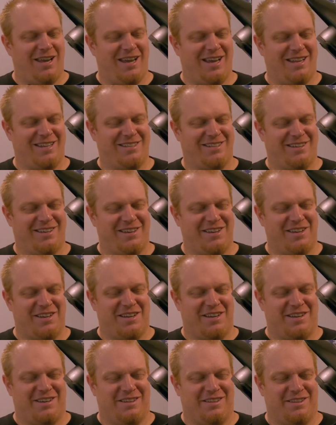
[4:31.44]
And
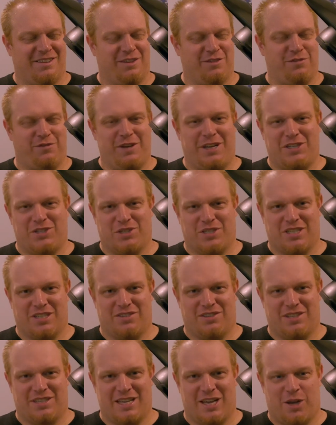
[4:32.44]
the features
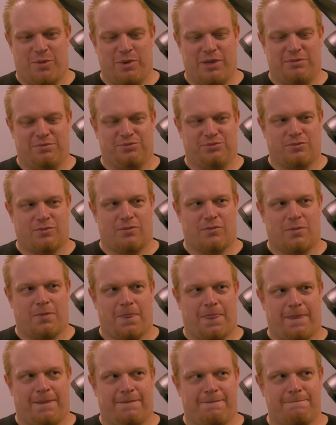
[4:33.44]
of this helmet,
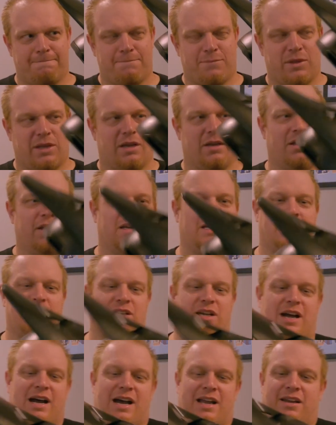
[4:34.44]
it's
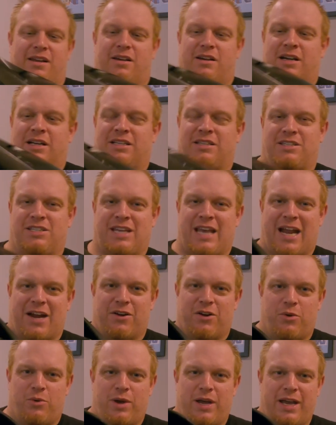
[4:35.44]
got a
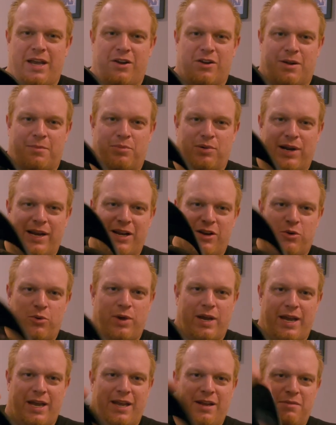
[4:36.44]
tearaway or a
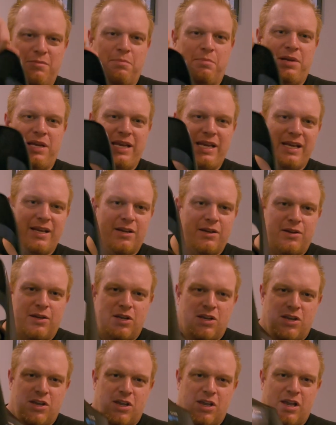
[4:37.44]
breakaway peak,
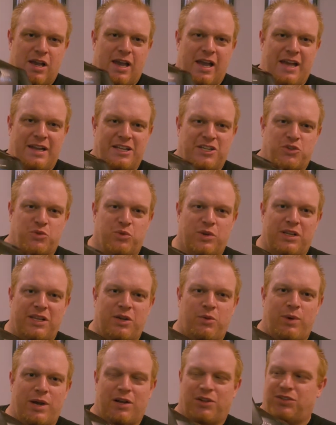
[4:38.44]
and it's
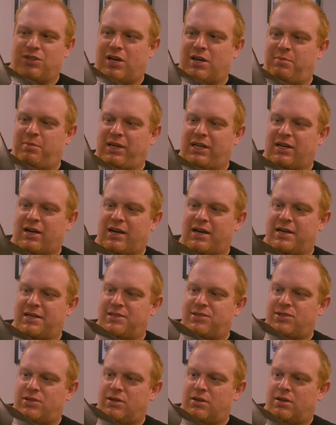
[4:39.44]
really well done
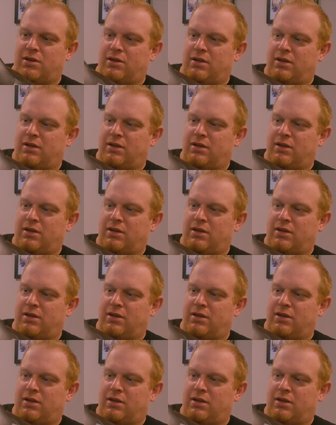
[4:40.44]
because